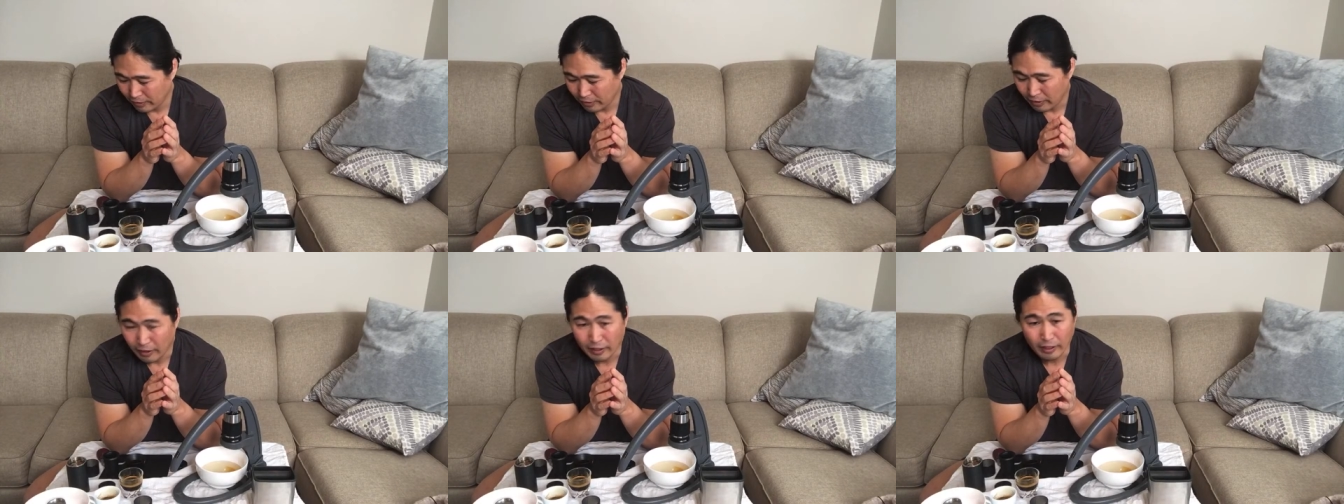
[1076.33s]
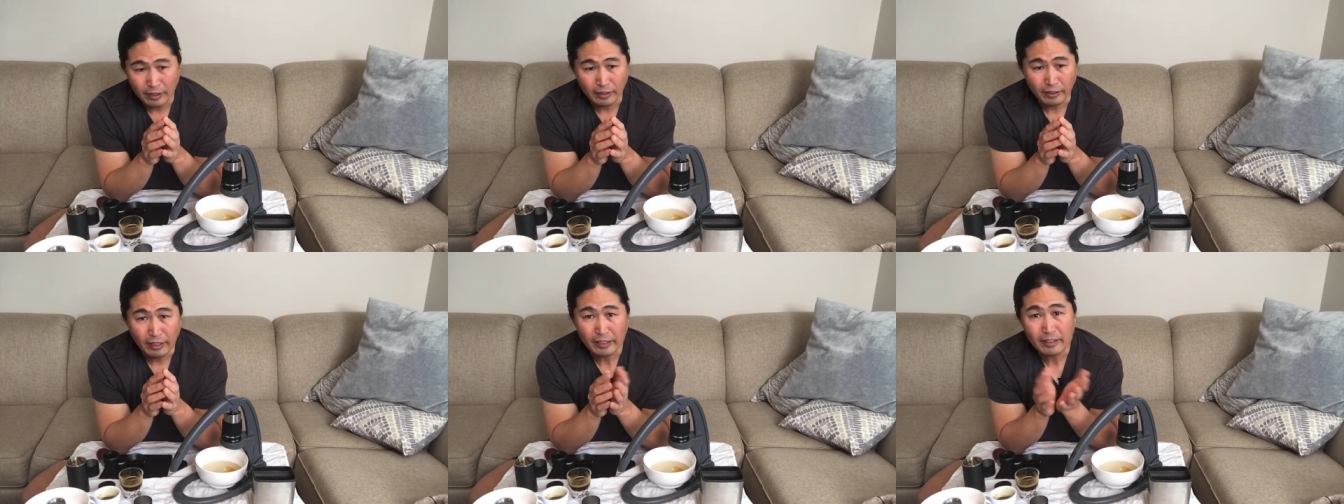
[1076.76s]

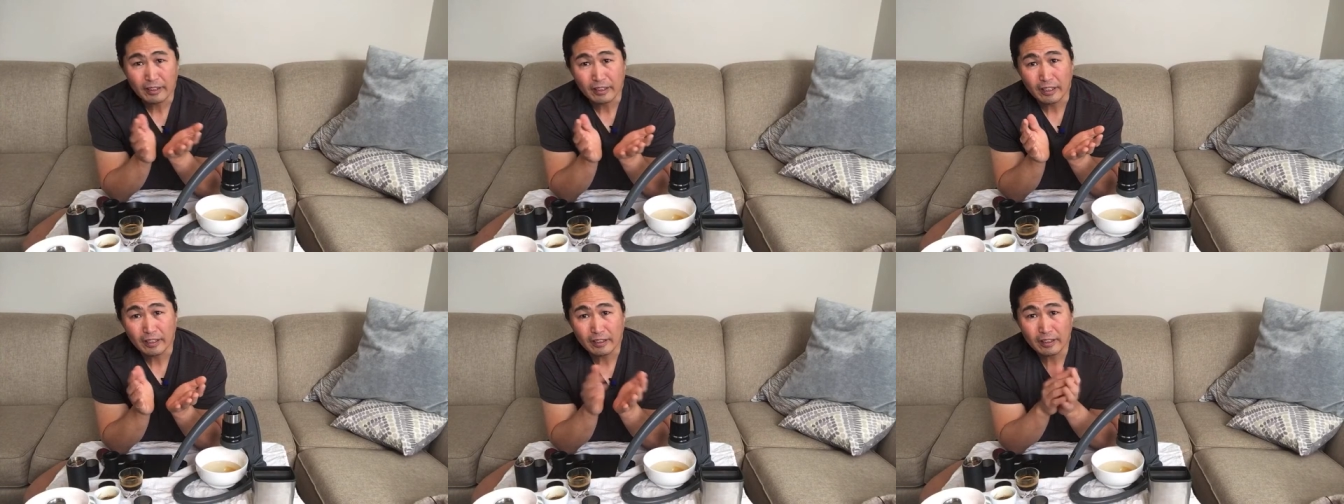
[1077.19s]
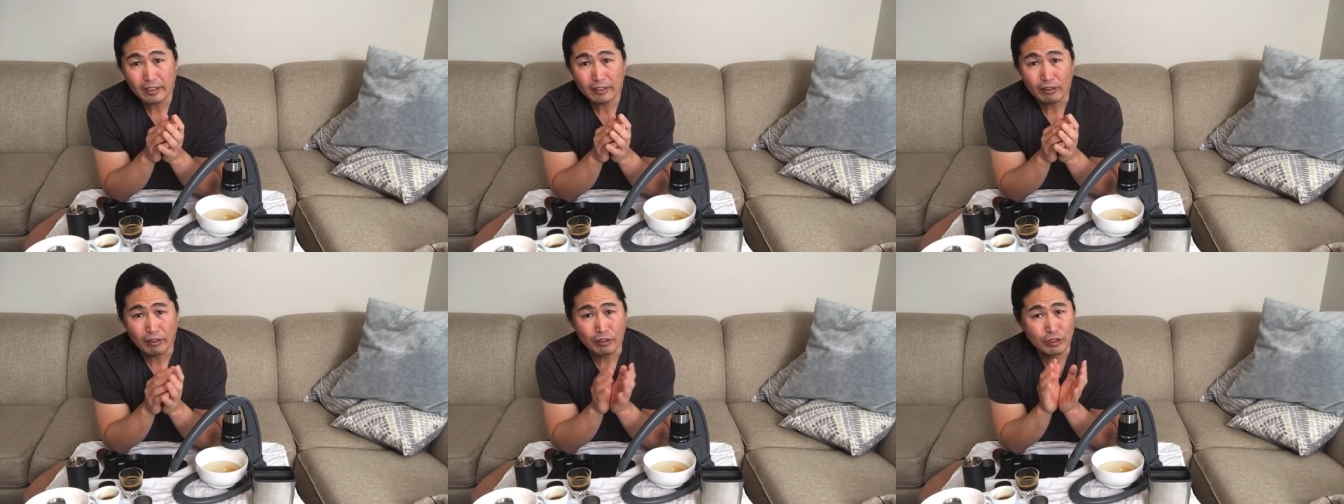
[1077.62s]
And I
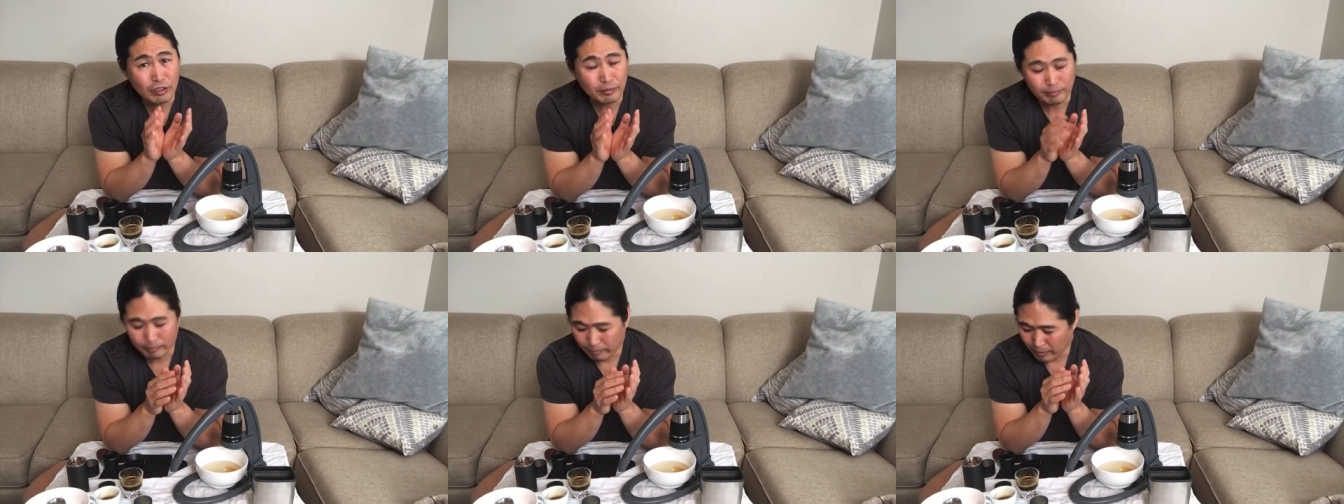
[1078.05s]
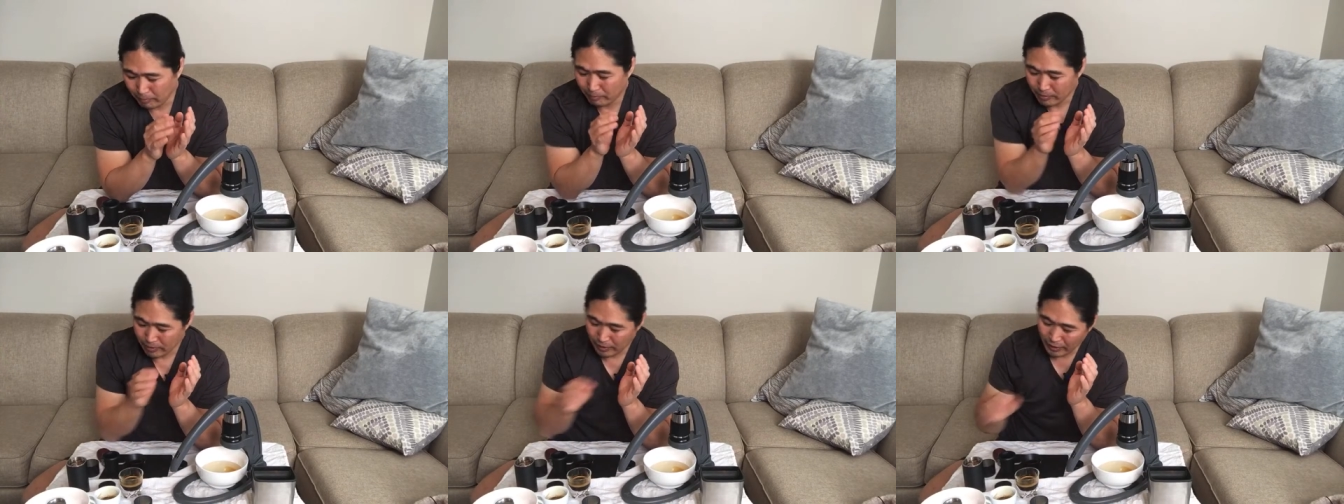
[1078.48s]
think the
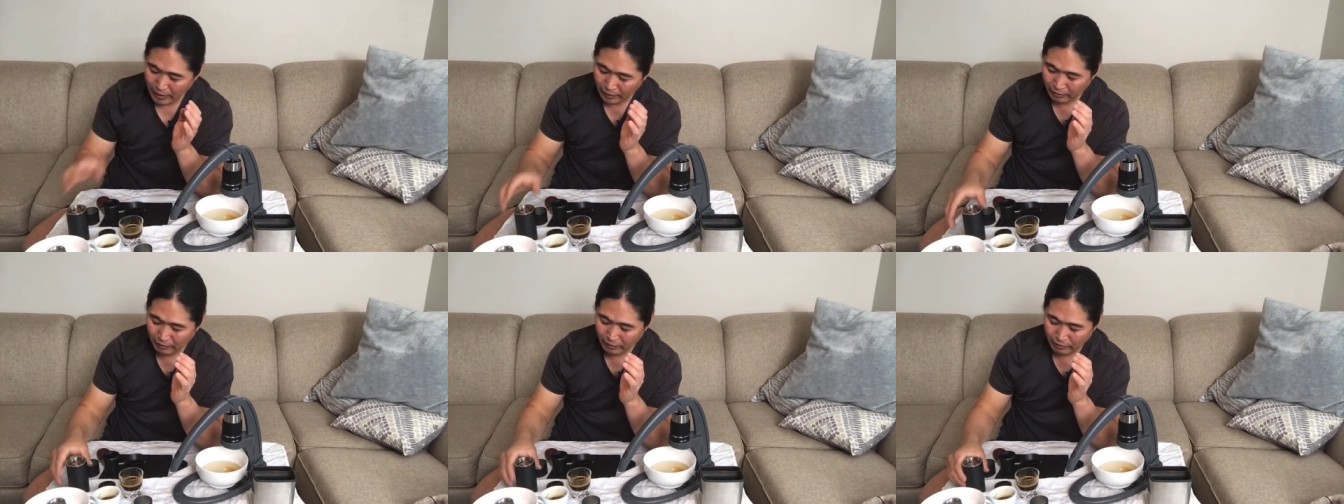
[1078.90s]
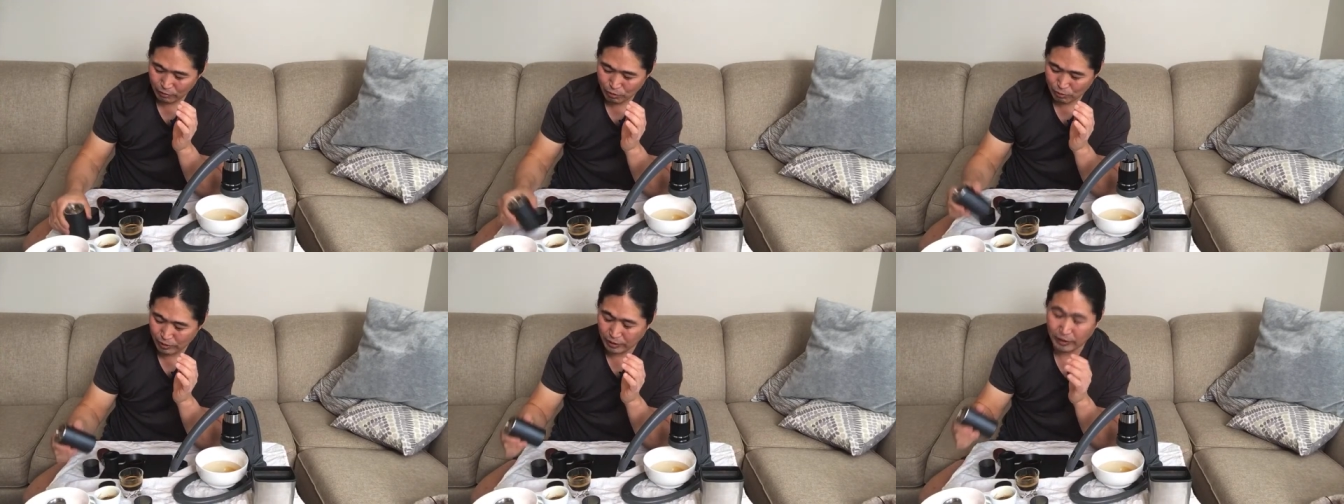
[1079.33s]
San Anton
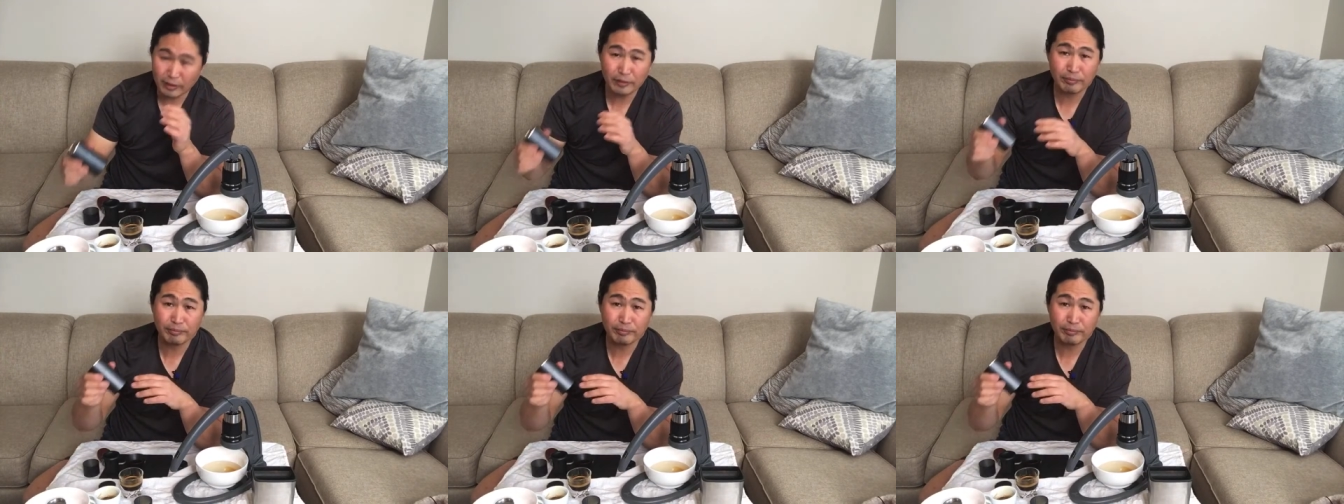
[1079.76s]
industry